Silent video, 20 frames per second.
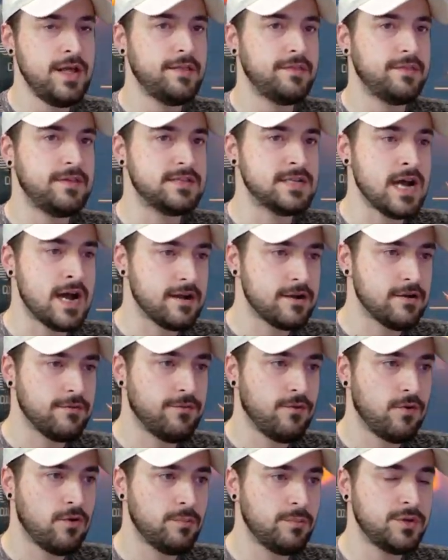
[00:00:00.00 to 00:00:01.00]
The Tiger
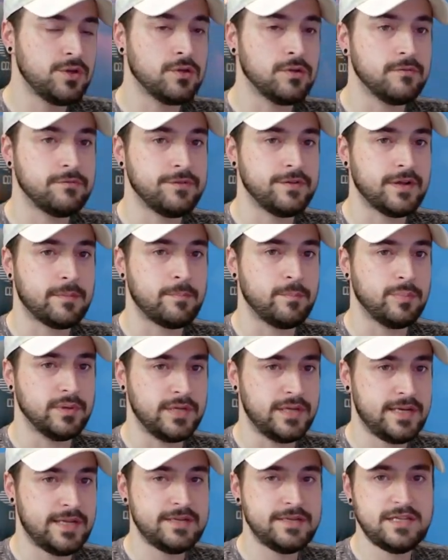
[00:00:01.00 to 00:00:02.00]
form, you'll inflict
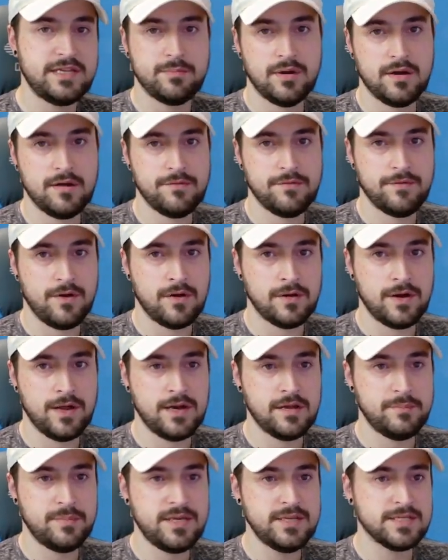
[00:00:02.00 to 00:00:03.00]
bleeding debuff on
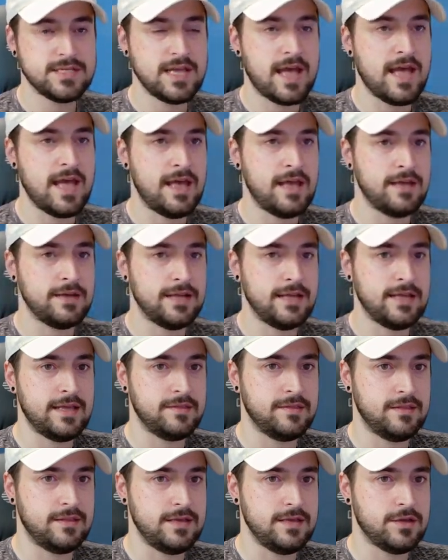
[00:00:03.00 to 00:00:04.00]
enemies, and
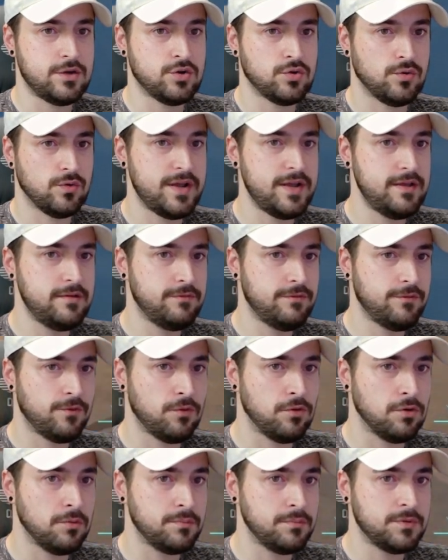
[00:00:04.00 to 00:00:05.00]
in the Crane
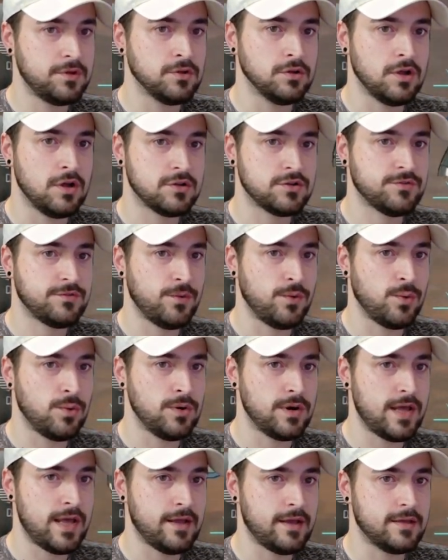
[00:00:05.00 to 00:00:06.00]
form, you'll launch
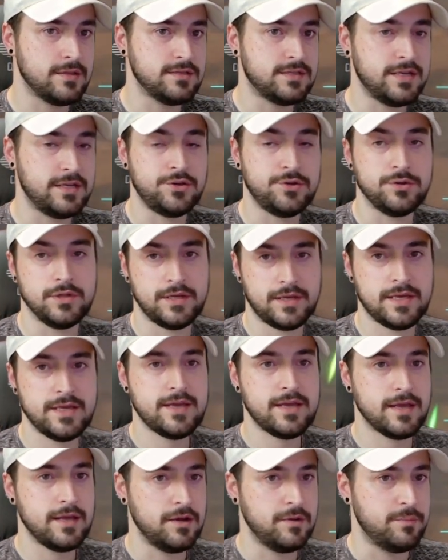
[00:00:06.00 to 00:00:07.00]
forward and continually
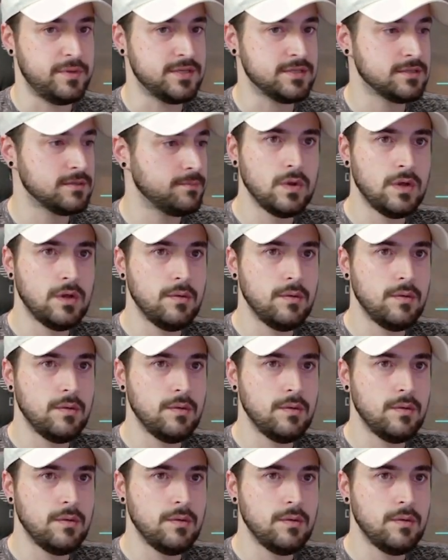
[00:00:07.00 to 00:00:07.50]
kick enemies.